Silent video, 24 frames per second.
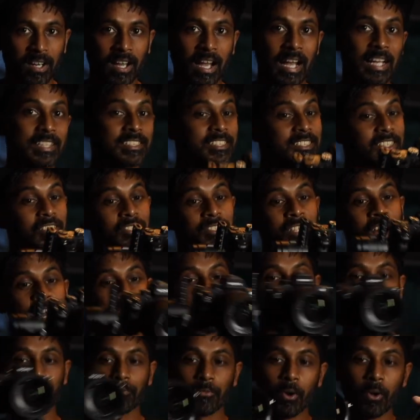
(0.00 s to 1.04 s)
It's still
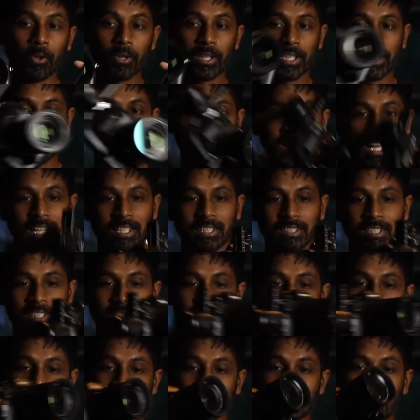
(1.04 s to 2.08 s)
not rolling
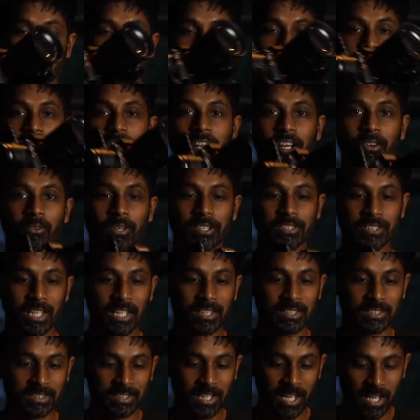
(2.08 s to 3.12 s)
still not going side
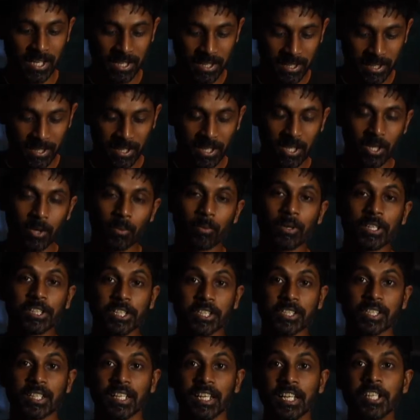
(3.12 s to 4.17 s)
to side, which
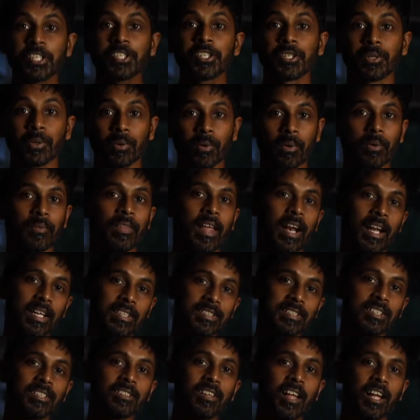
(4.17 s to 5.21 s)
is an issue that I
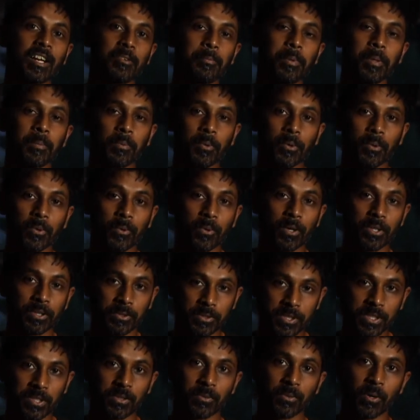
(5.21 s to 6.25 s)
see a lot of people who are
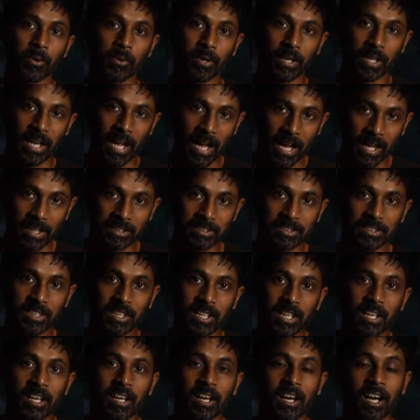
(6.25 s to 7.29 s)
using the Ronin S
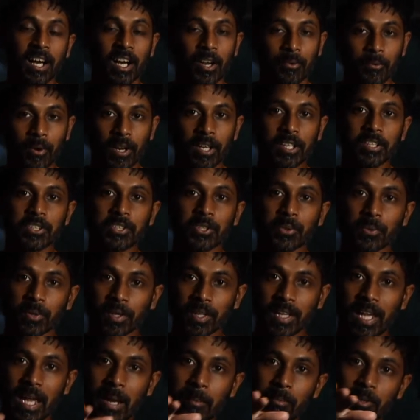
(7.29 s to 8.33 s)
run into, where the
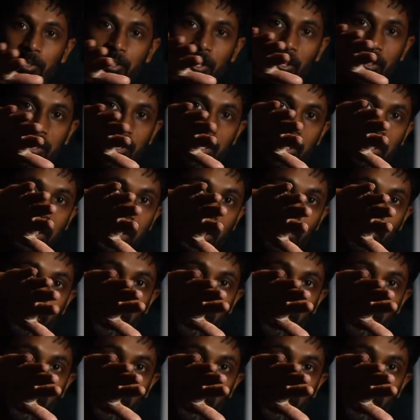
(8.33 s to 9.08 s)
camera starts to lean